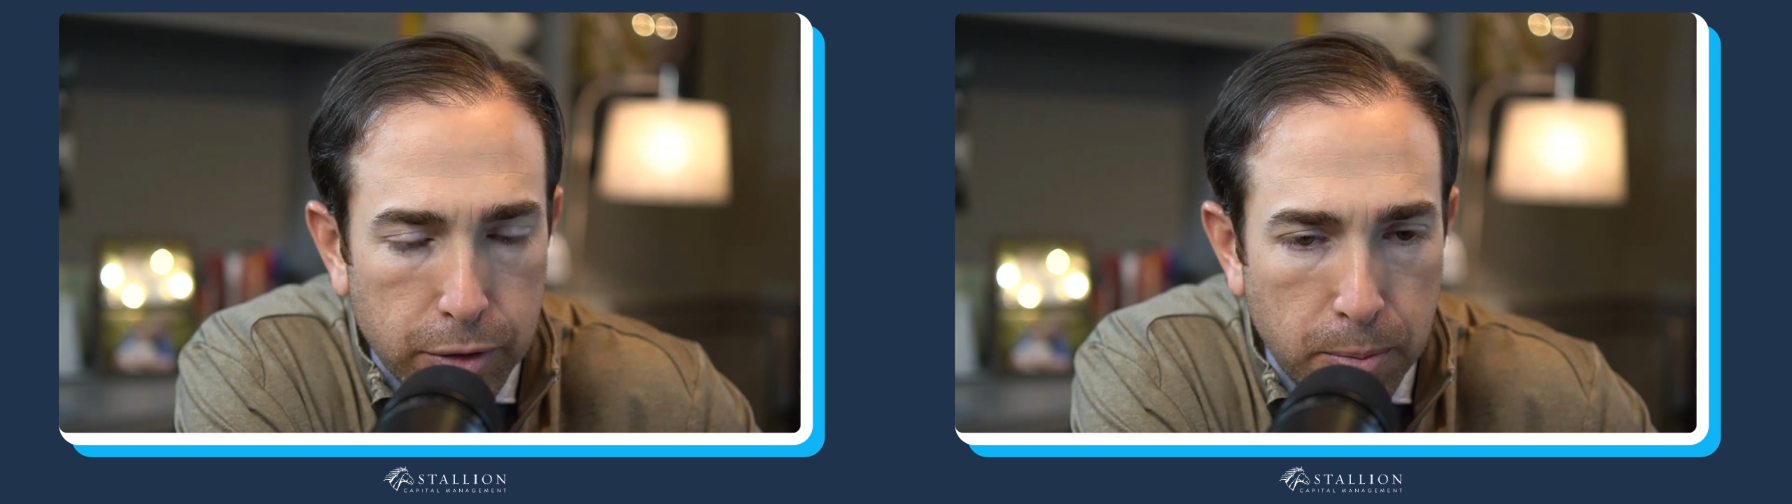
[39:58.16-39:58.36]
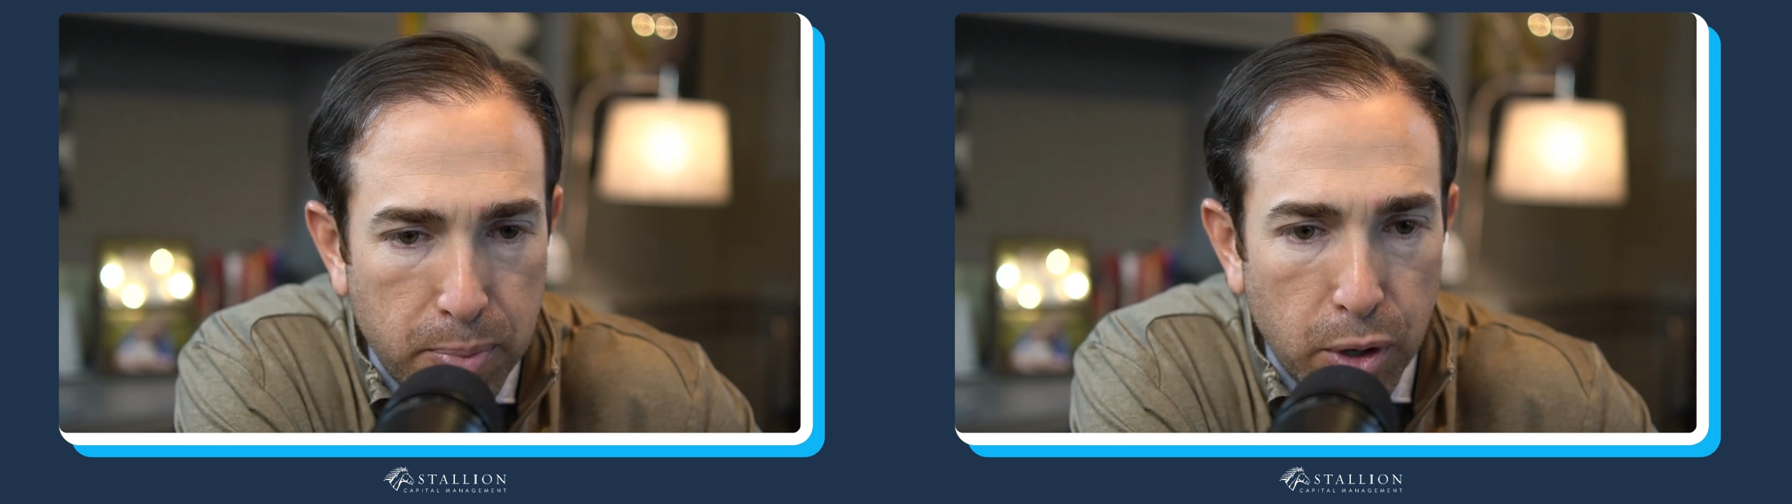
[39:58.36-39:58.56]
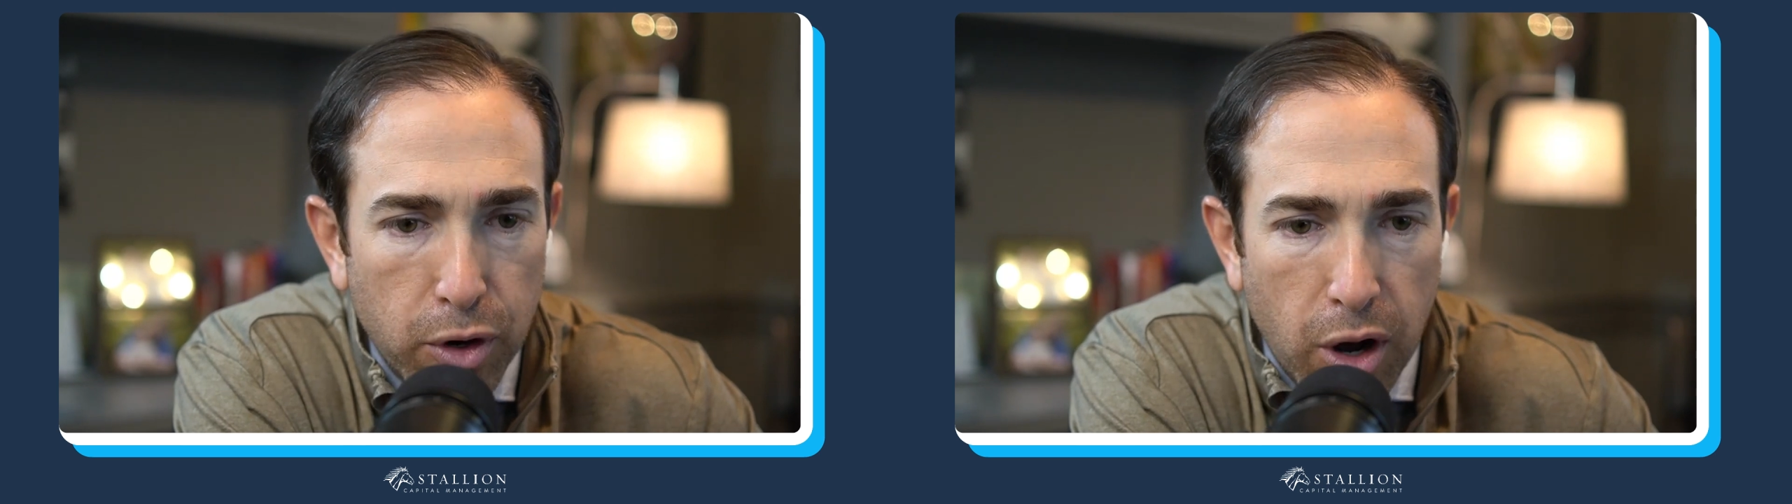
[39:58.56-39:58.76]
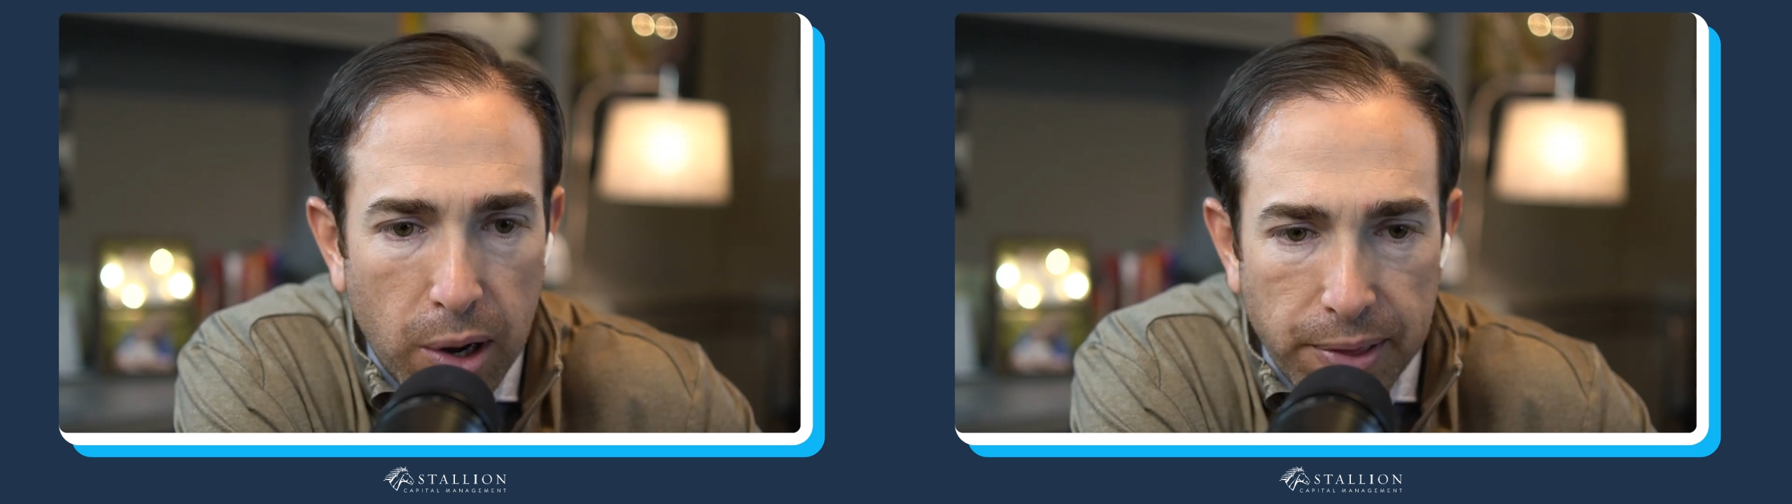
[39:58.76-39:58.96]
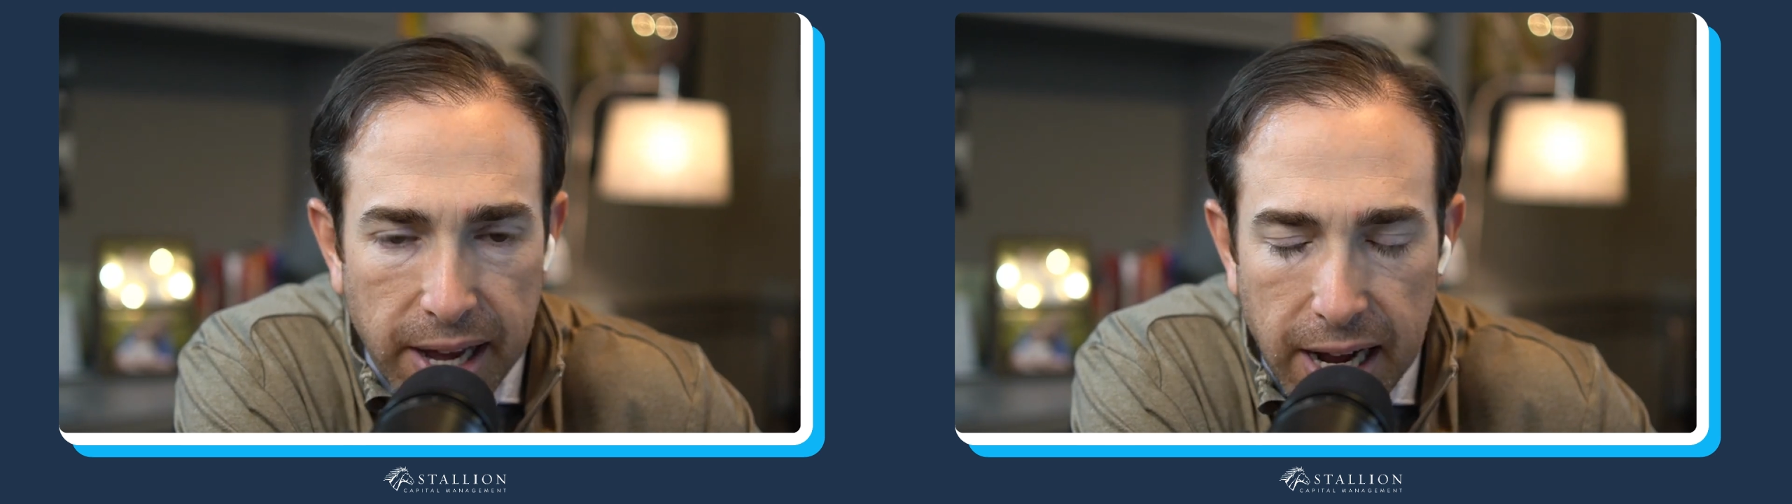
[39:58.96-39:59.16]
build
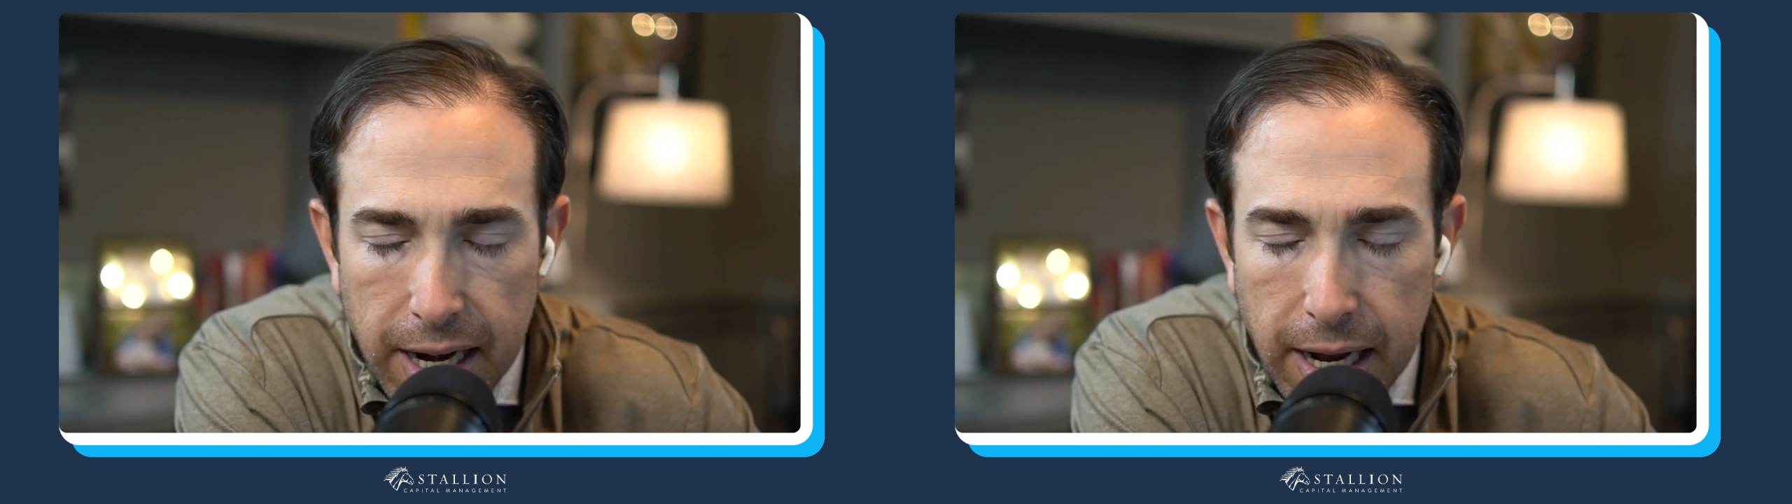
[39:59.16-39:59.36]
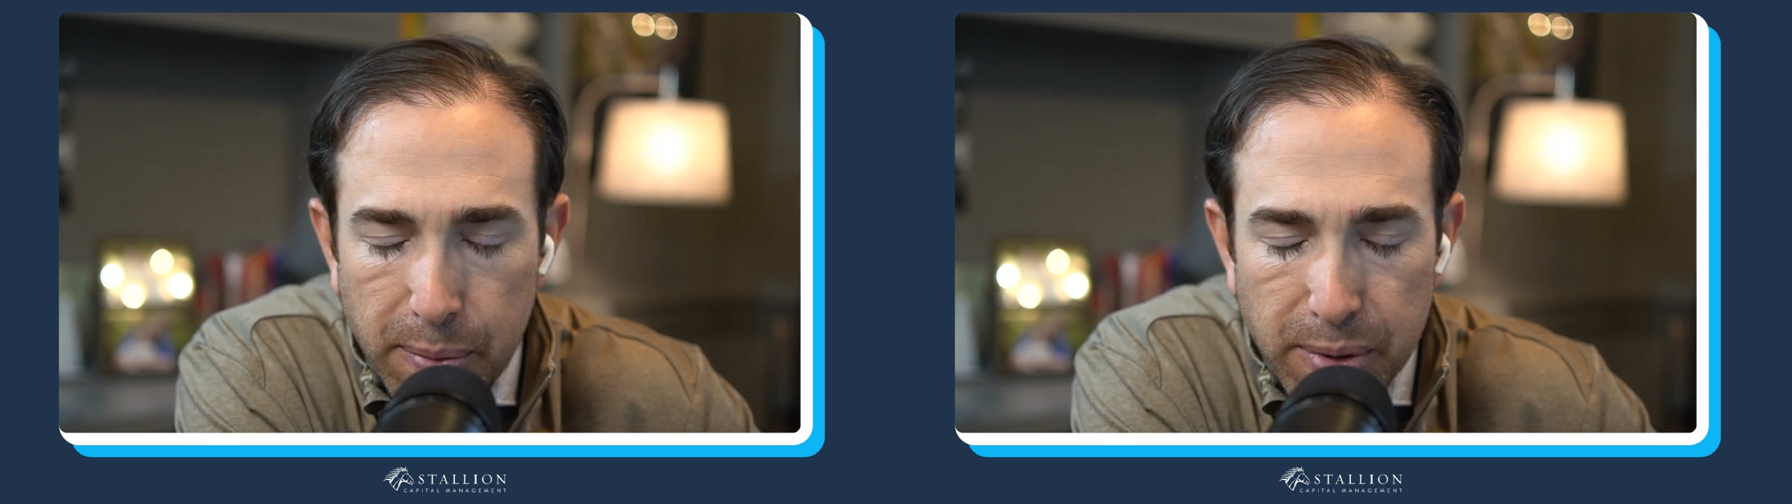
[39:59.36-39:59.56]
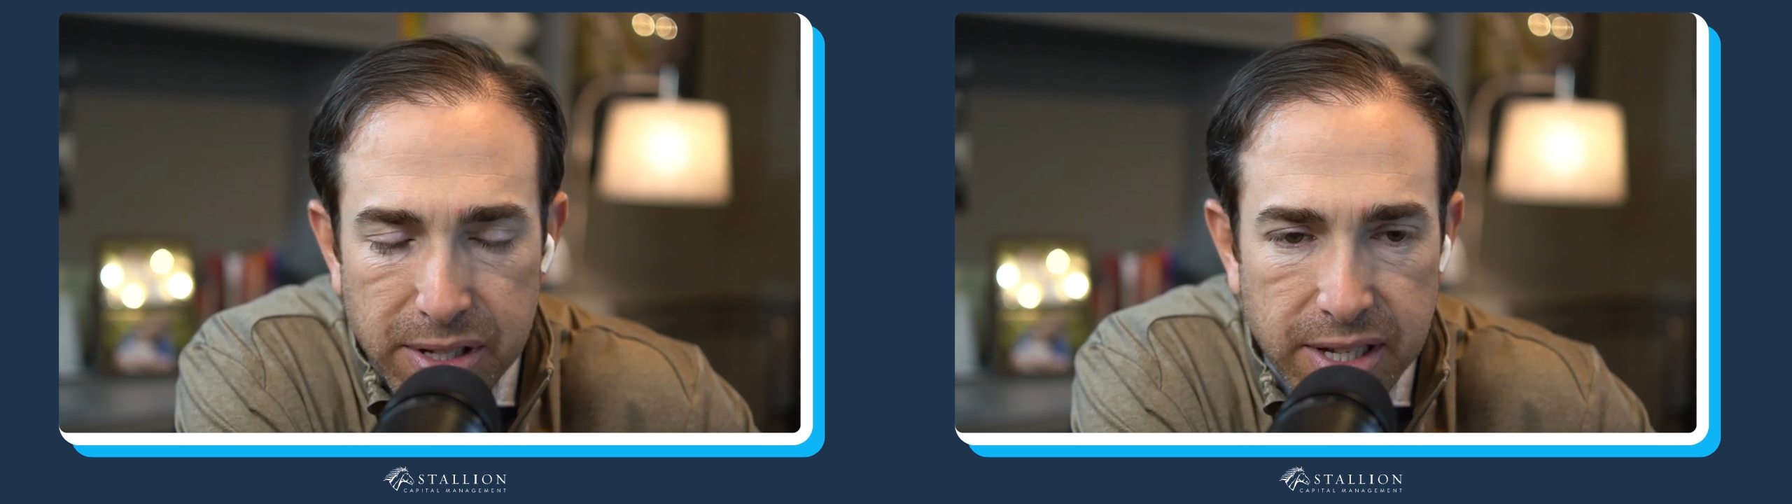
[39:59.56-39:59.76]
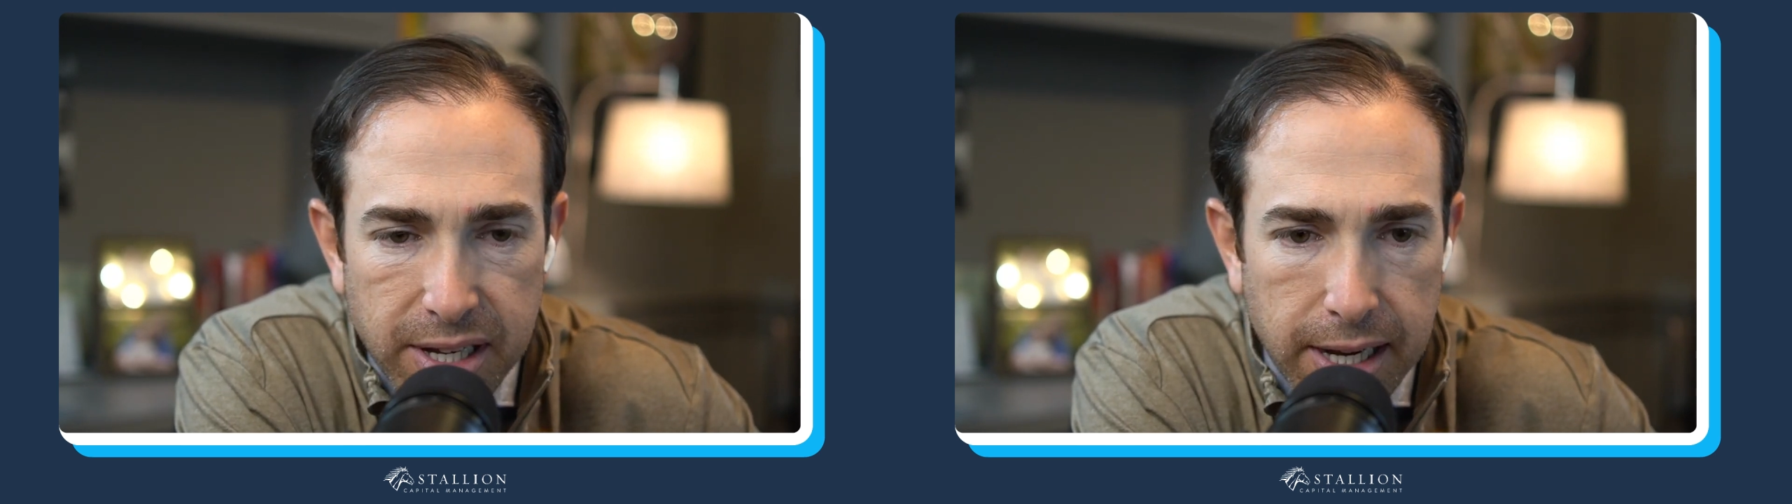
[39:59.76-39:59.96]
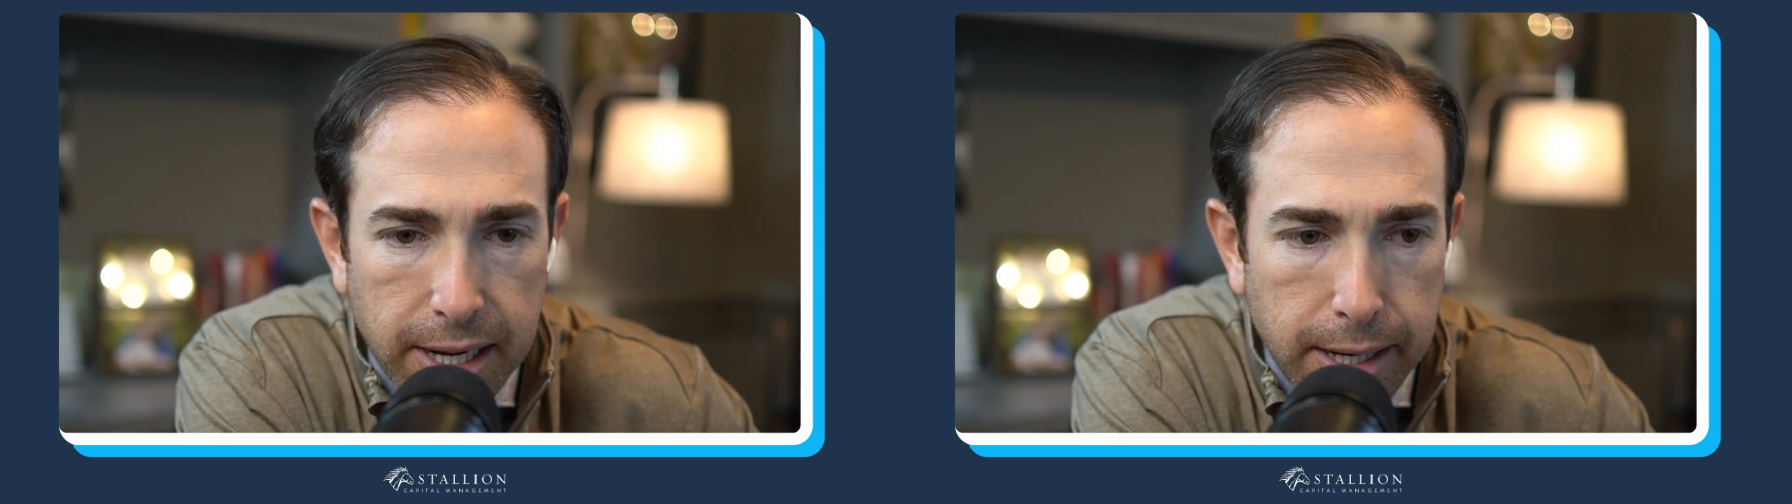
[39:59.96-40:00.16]
on that, I would
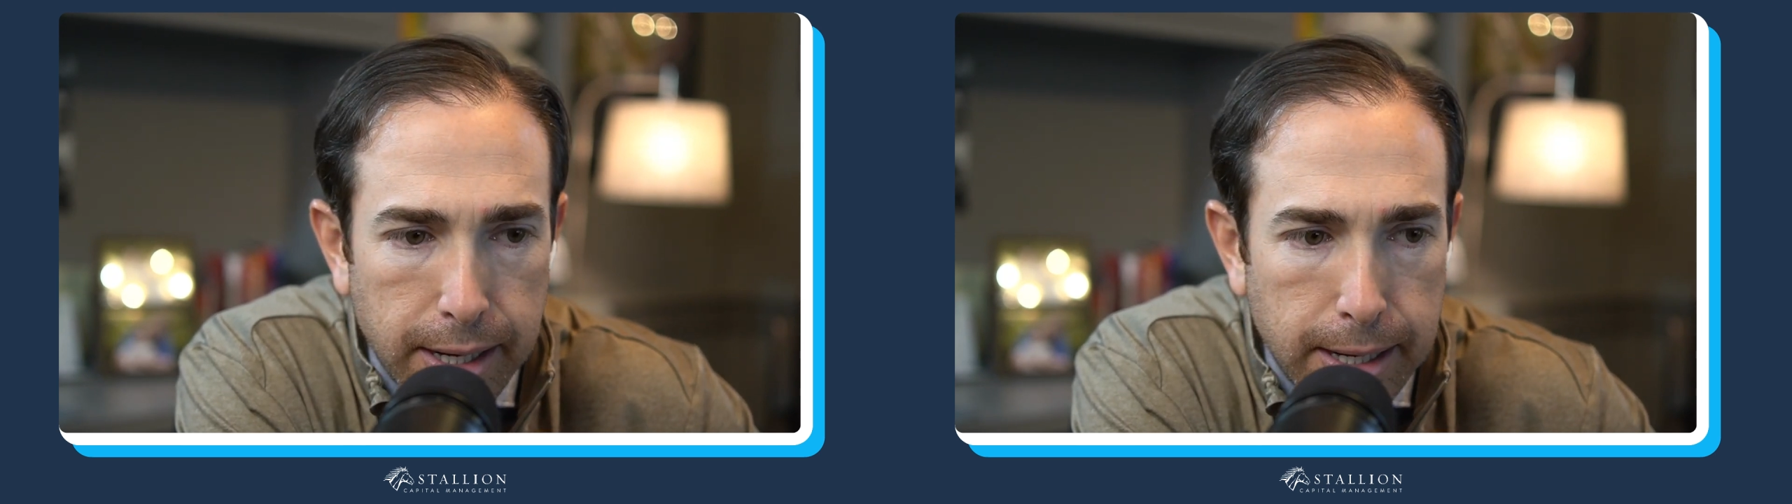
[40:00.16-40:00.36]
say